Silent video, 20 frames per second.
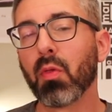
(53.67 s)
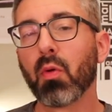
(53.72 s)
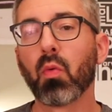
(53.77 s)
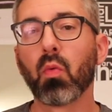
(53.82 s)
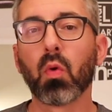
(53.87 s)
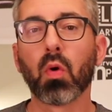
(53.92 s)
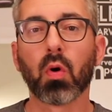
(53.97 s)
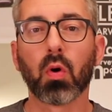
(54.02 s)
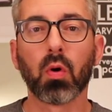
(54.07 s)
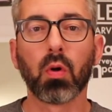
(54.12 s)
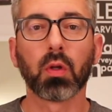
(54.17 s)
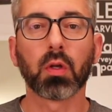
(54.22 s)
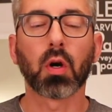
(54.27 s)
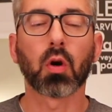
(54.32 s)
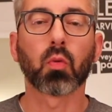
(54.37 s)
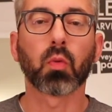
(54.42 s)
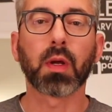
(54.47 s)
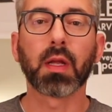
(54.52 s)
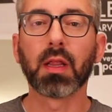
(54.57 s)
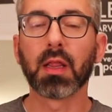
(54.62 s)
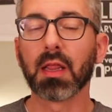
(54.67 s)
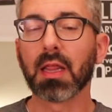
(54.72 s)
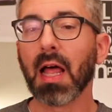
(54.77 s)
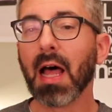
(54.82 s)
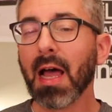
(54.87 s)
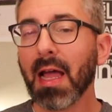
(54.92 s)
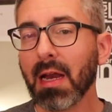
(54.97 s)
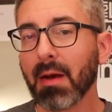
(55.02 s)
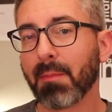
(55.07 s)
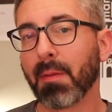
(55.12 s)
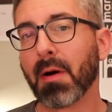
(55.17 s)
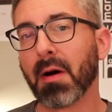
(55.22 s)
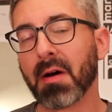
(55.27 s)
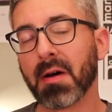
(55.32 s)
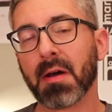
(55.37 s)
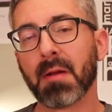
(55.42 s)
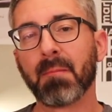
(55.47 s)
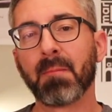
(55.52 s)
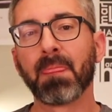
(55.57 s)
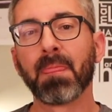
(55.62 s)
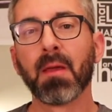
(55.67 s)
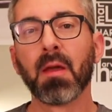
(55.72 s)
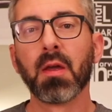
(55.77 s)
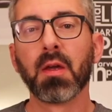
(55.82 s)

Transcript: the world are relied upon